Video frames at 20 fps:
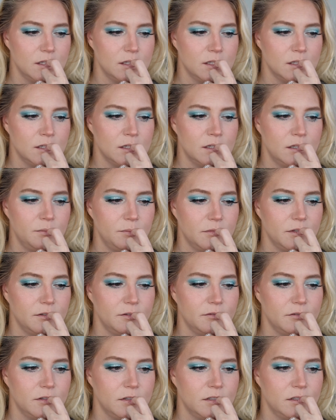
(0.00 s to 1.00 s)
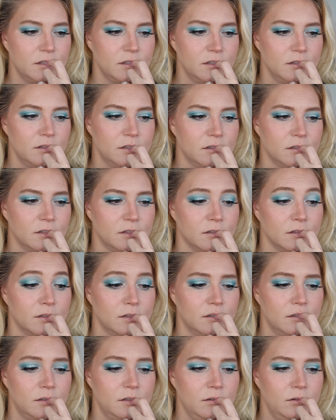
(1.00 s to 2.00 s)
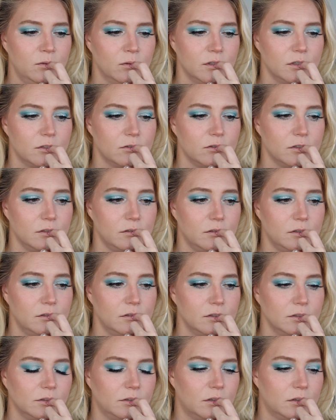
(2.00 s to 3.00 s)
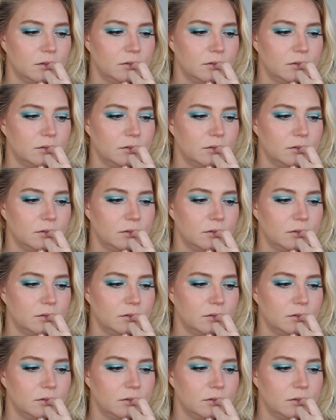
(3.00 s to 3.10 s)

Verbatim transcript: That, my friends, is a good question.